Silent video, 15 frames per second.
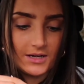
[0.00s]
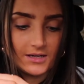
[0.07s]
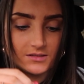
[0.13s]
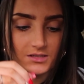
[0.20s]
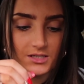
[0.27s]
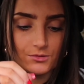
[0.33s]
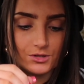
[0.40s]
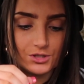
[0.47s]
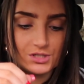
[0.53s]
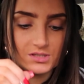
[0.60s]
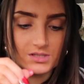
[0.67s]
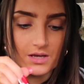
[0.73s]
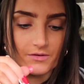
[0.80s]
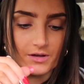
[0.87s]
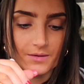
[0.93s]
Let's see what
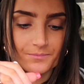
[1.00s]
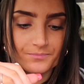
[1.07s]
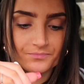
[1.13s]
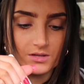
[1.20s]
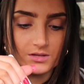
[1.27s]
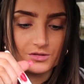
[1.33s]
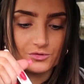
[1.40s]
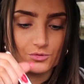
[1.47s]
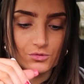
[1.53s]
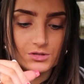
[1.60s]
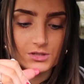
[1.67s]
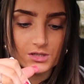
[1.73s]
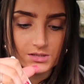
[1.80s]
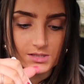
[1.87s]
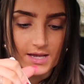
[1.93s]
she's giving. The sauce
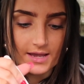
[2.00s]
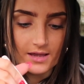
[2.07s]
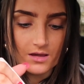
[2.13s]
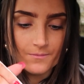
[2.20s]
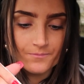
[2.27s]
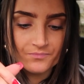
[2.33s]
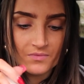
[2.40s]
looks like